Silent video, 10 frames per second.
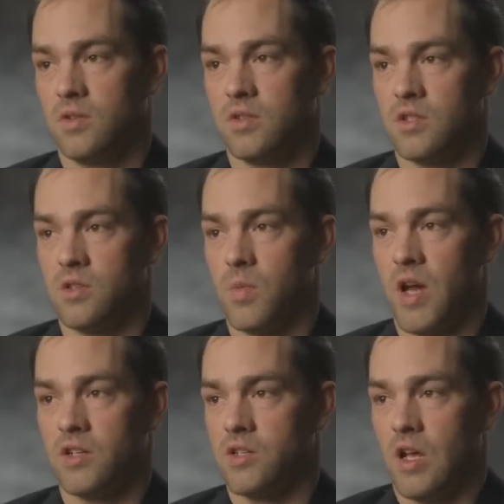such in
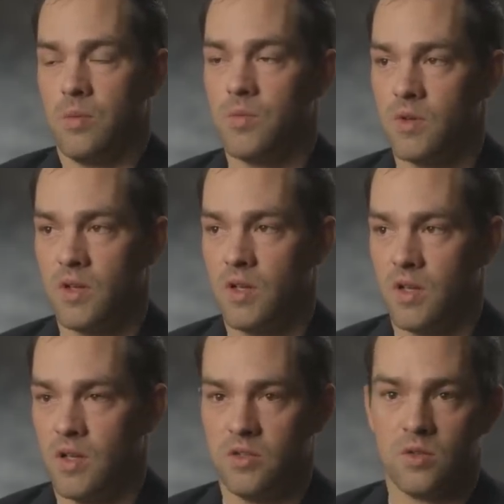bad shape
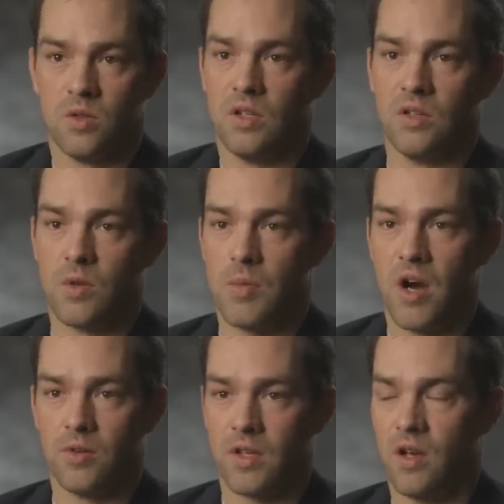that you couldn't lift them
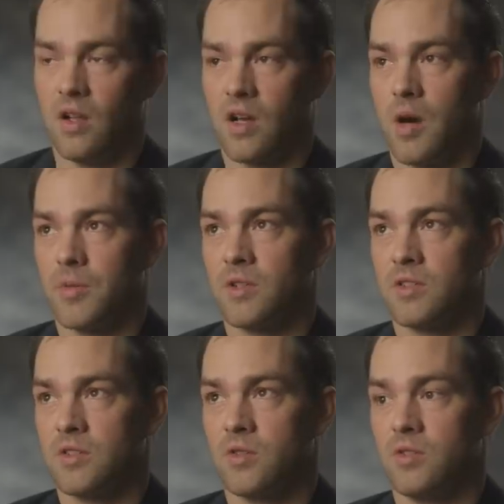out with the helicopter
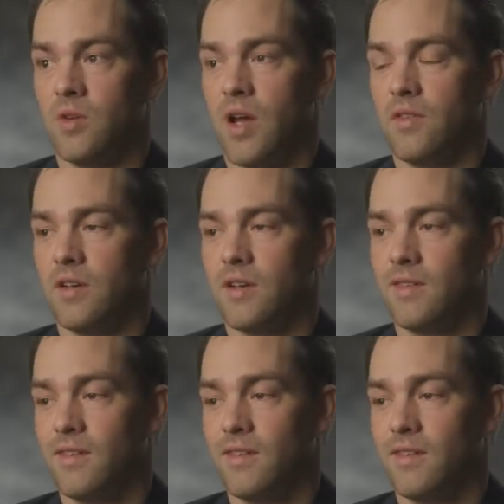because they were too heavy.